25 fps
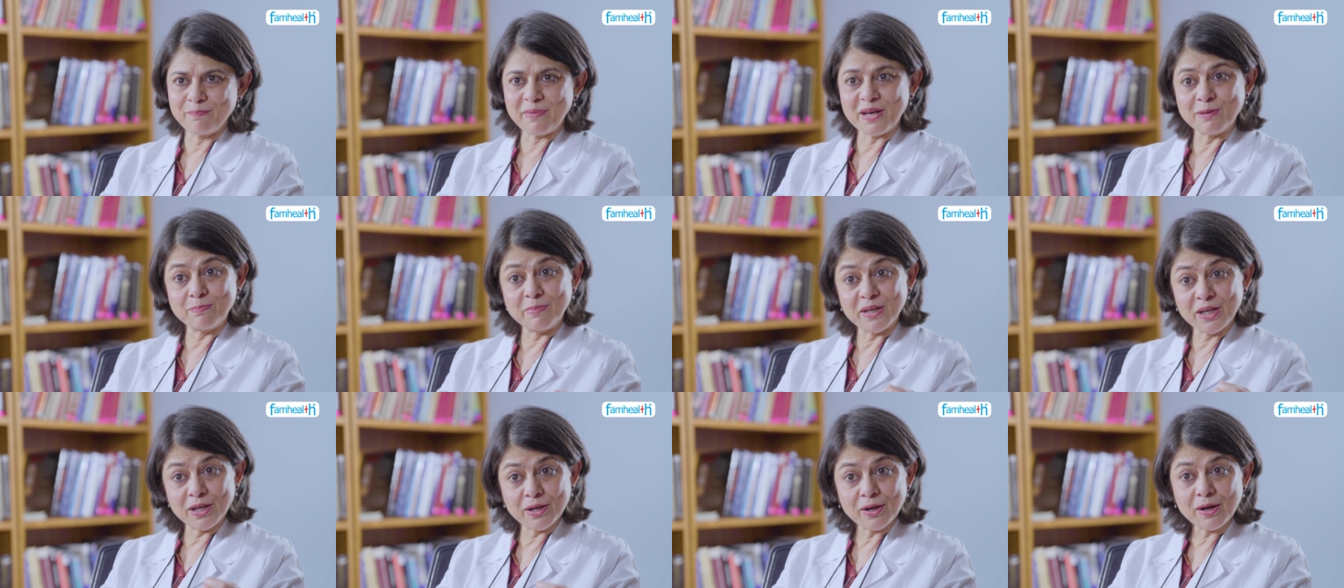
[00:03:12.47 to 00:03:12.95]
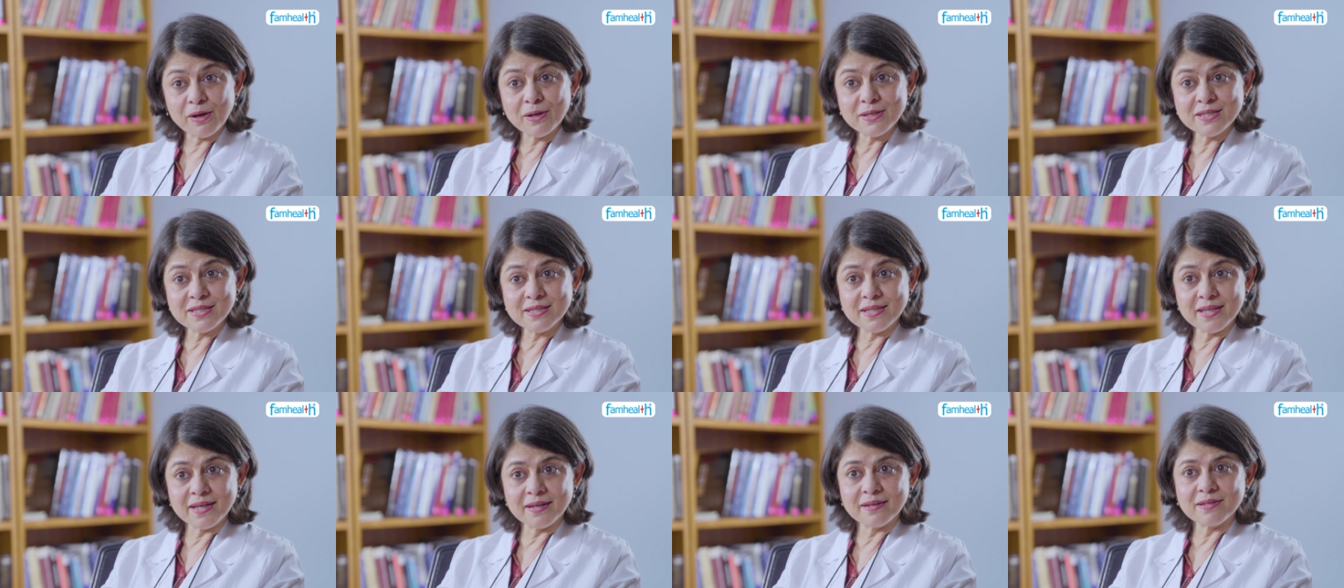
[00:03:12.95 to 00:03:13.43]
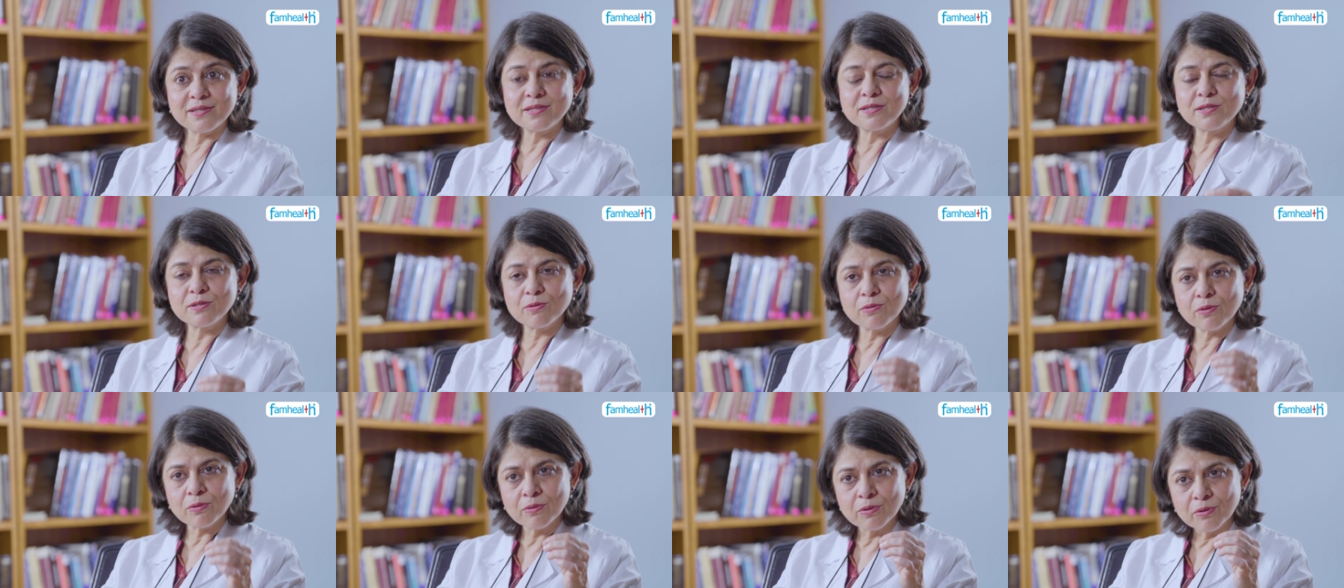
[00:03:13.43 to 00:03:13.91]
but because they are
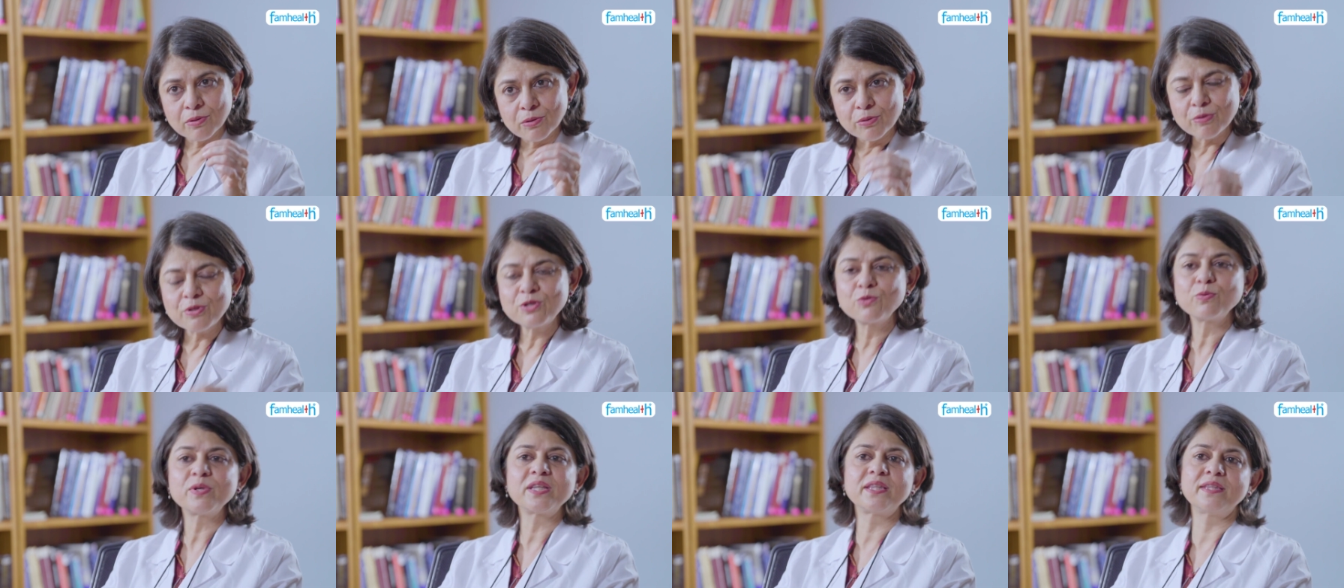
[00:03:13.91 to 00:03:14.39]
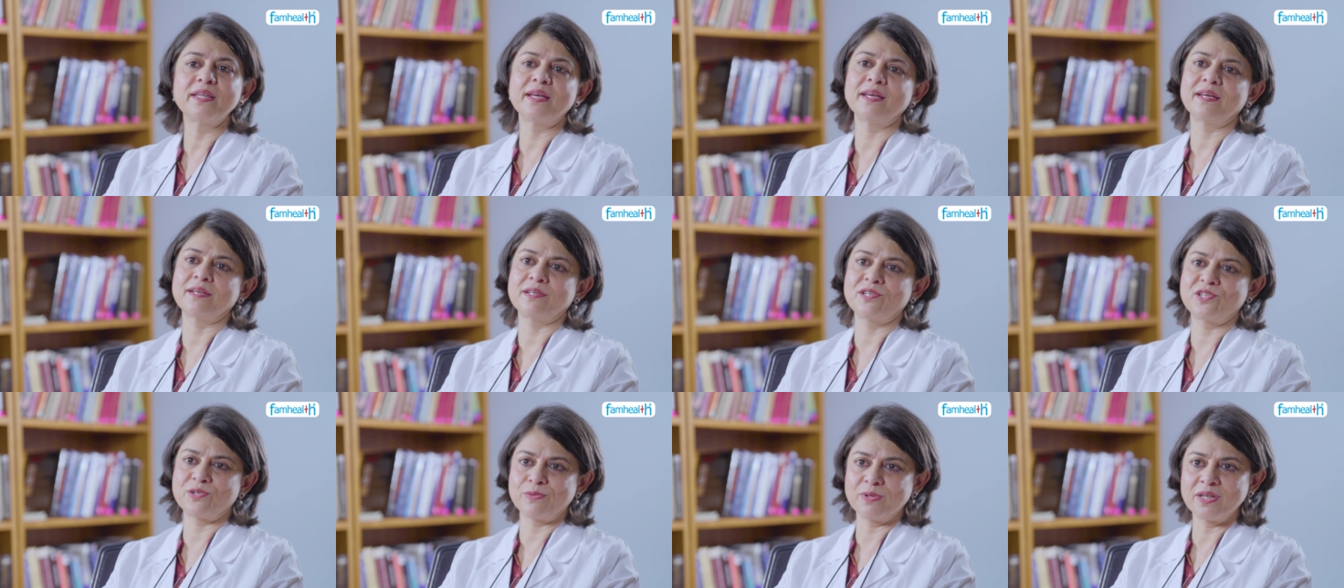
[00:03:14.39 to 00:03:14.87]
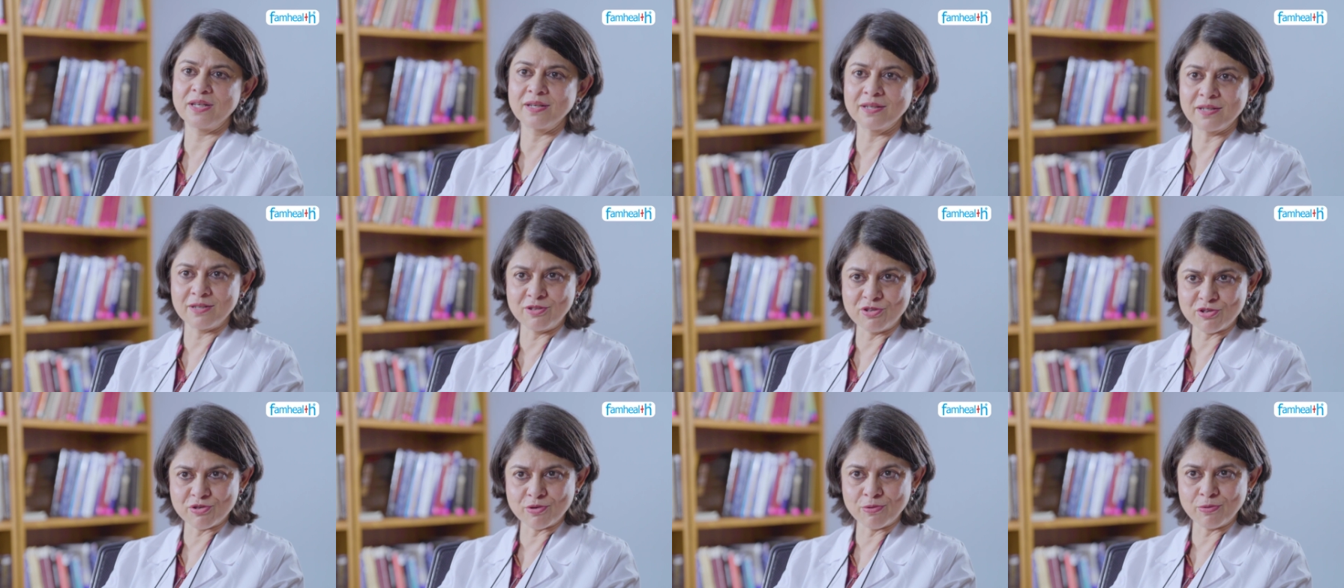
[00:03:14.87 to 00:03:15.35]
so good with their sugar
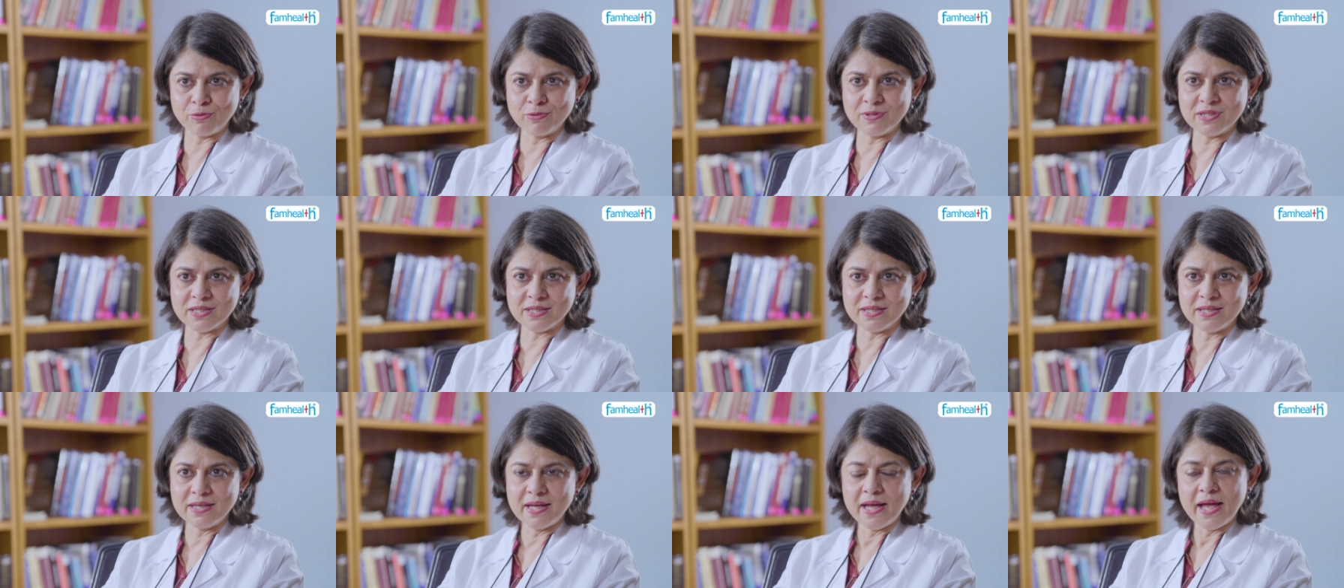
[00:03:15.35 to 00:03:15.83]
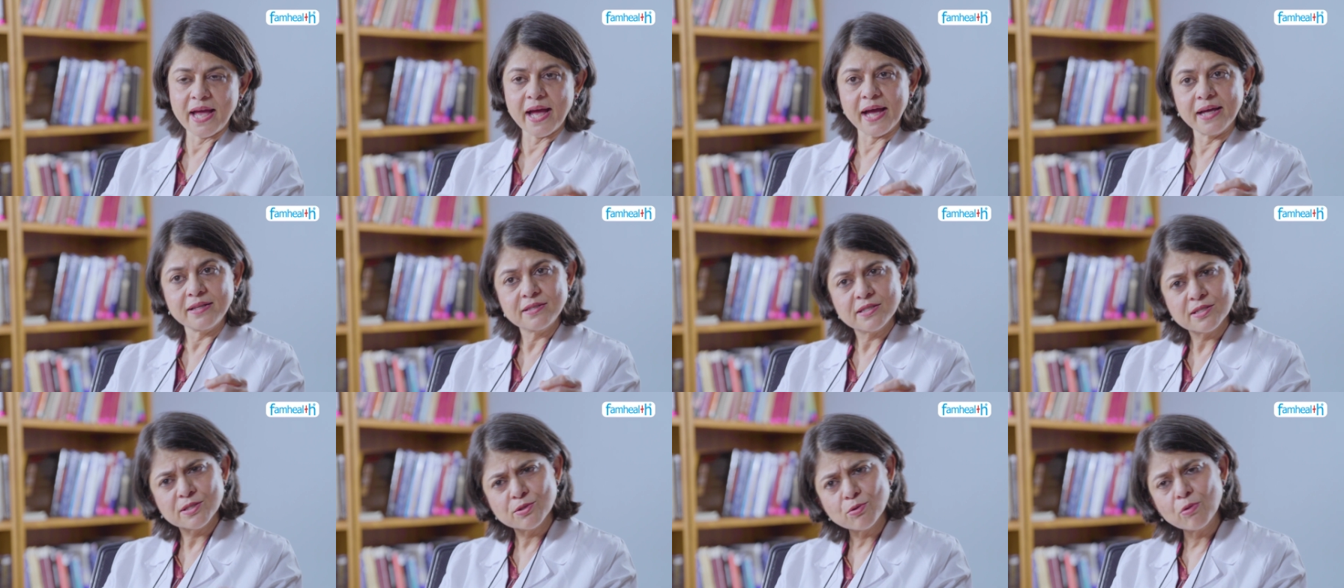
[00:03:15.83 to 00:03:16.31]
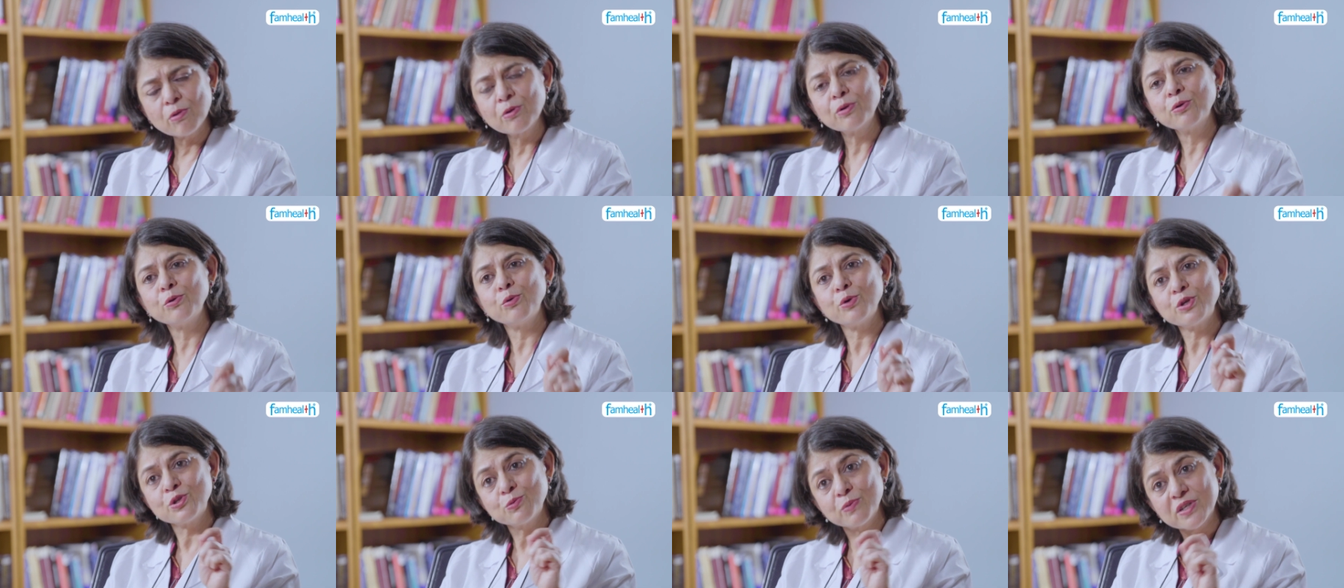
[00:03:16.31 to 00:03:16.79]
controls and so
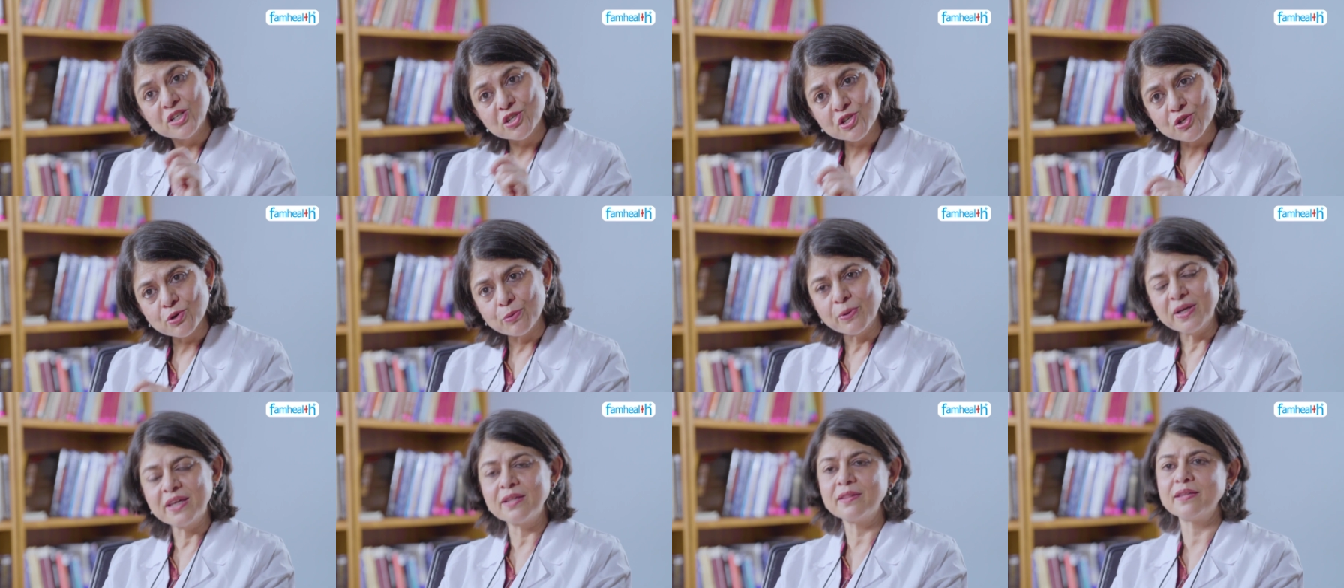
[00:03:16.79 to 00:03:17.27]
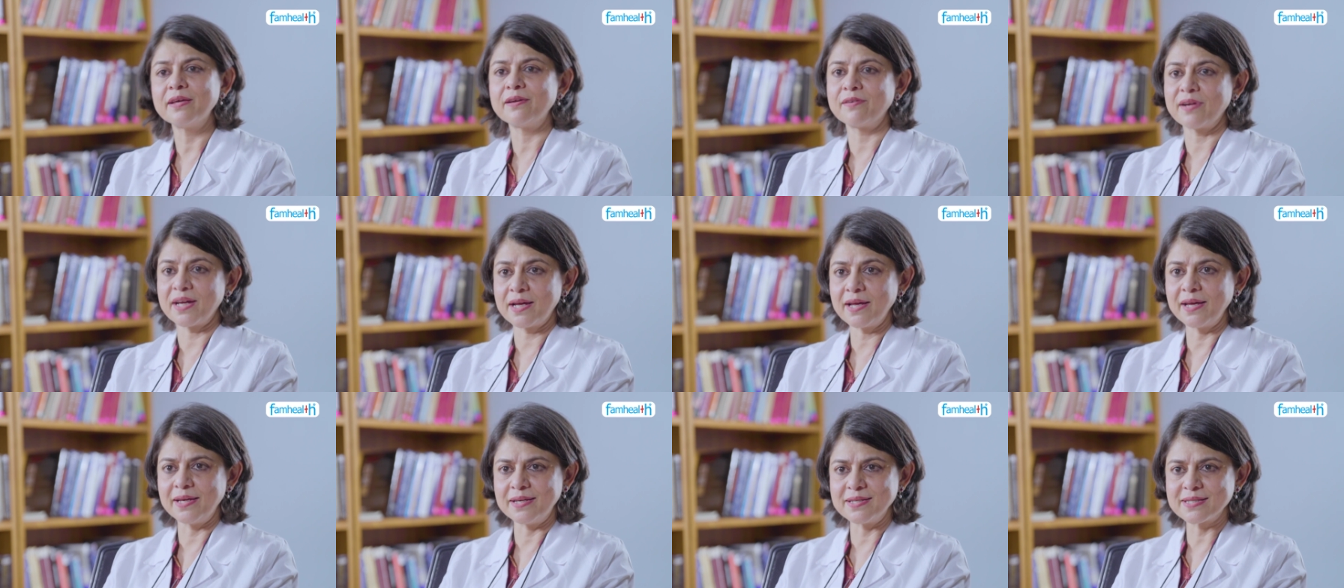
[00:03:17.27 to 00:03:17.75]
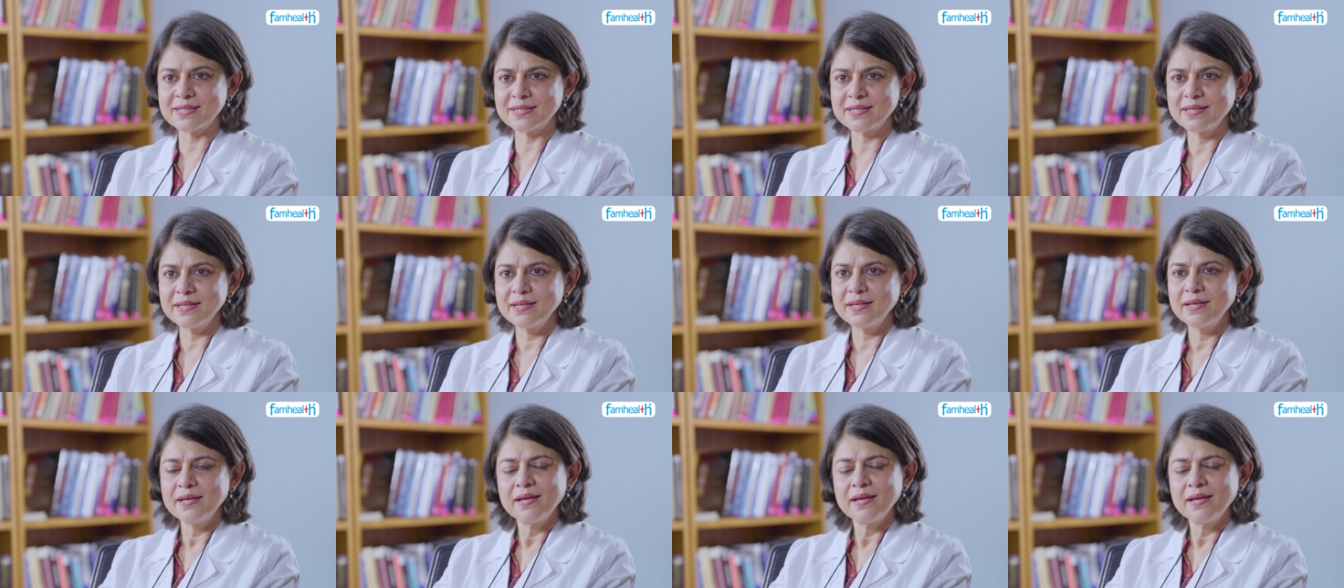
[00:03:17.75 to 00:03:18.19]
good with showing their eyes,